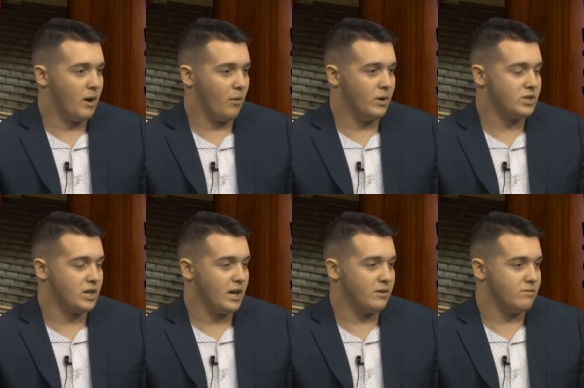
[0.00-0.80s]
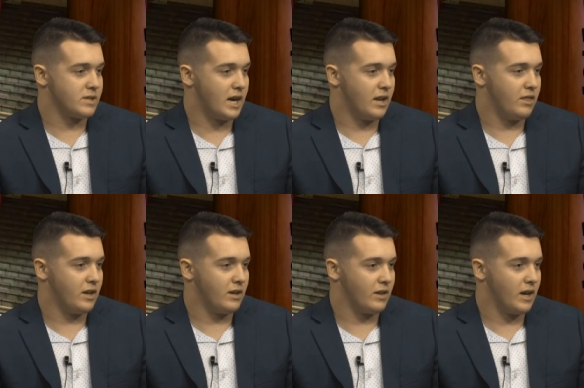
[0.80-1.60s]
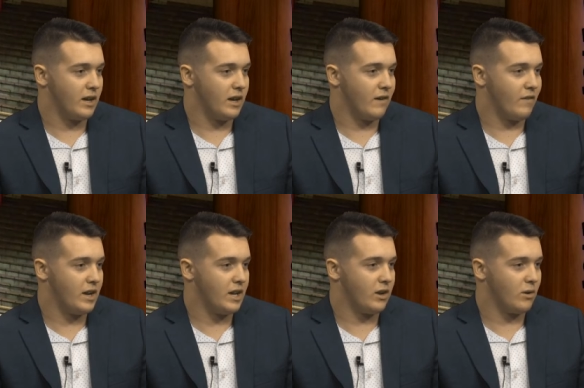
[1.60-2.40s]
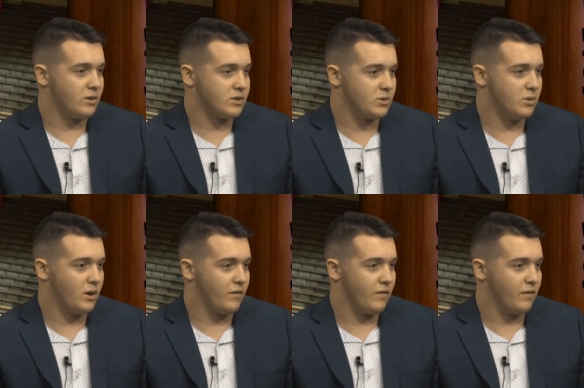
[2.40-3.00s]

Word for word: originally I was kind of thinking like if I didn't go to school,